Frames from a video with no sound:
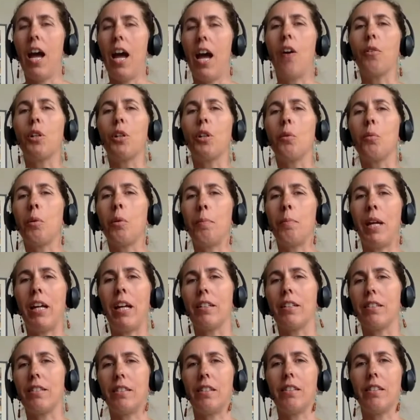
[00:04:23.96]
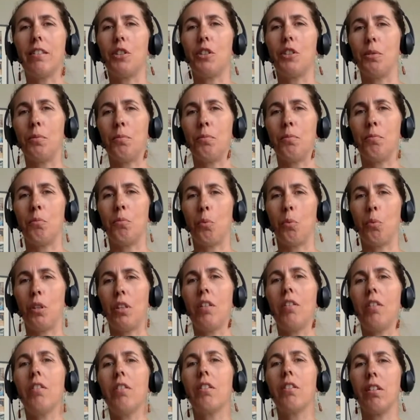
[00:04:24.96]
how can we make a system
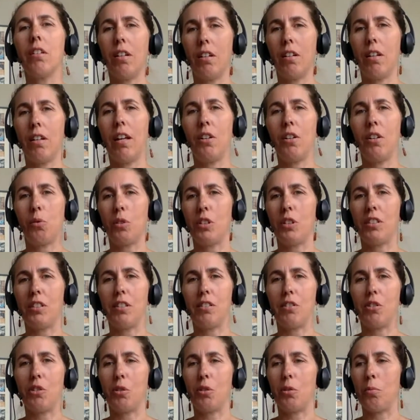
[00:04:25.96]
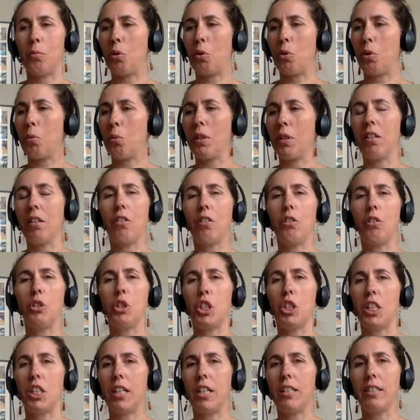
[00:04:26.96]
within the endocrine system or within our
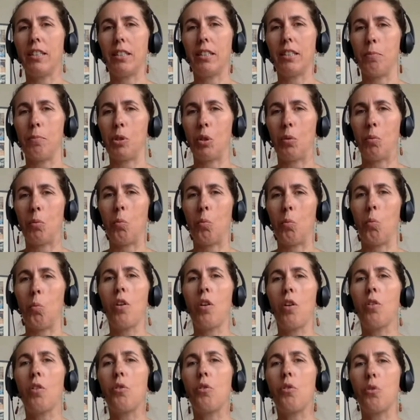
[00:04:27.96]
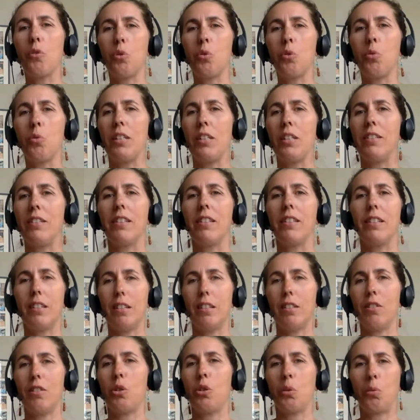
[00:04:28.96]
GI system? What are the nutrients it
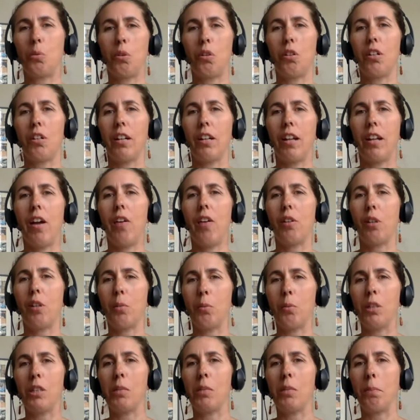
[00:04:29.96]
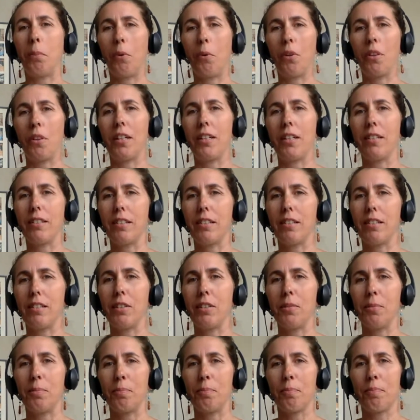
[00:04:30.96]
needs to work, and how can we support that
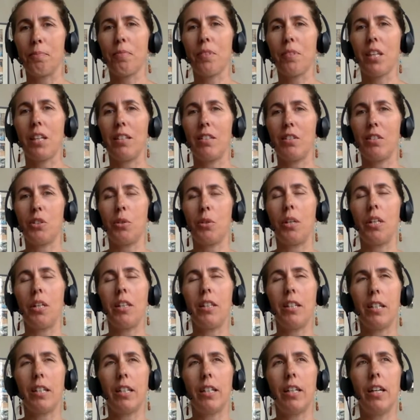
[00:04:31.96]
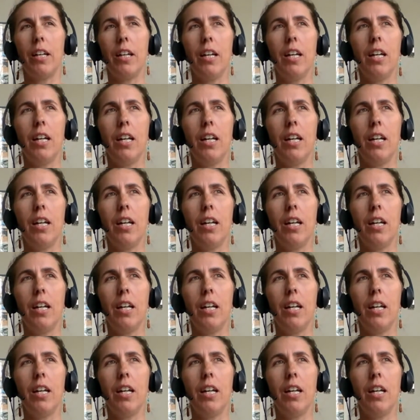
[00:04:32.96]
system? And so I think